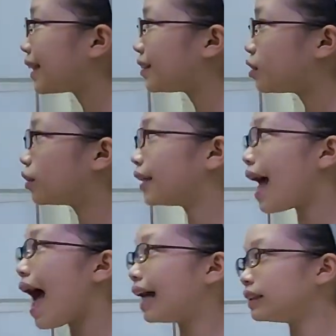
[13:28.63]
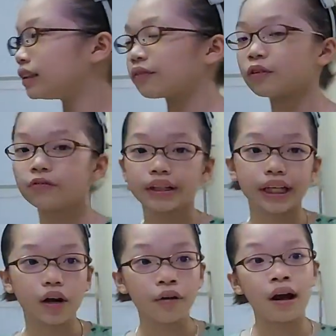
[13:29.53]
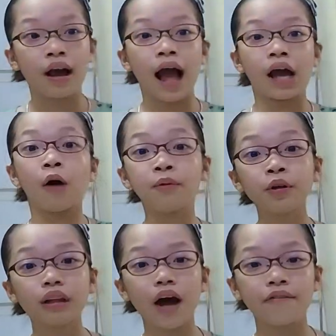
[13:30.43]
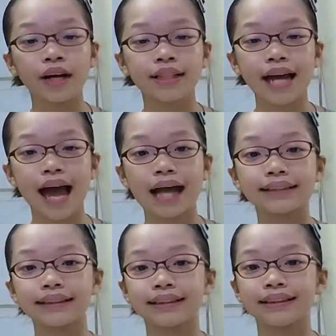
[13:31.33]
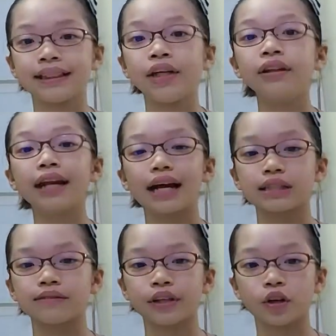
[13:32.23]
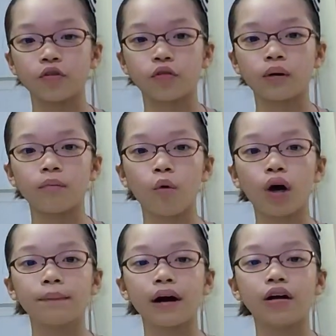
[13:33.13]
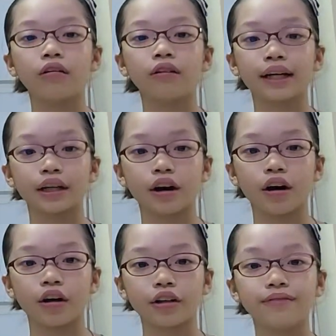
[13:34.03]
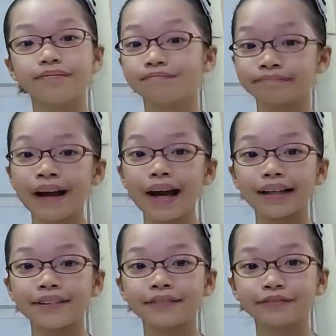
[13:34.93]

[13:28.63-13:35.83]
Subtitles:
us to the end of the video. I hope you love it and see you in the next video for more about credit card. Bye!